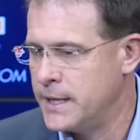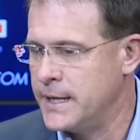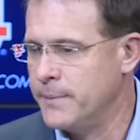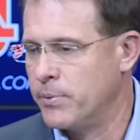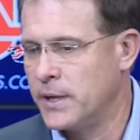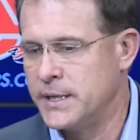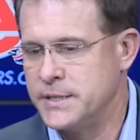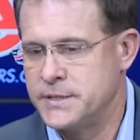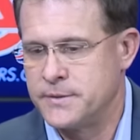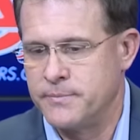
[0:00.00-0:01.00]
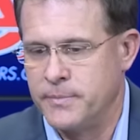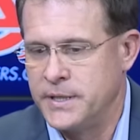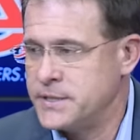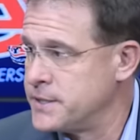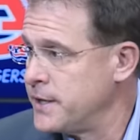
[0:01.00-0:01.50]
he plays, but
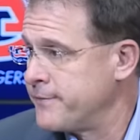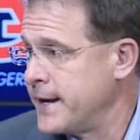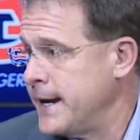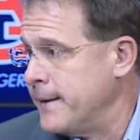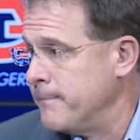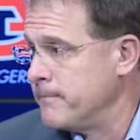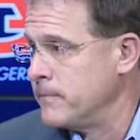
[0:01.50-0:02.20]
he's a tough guy.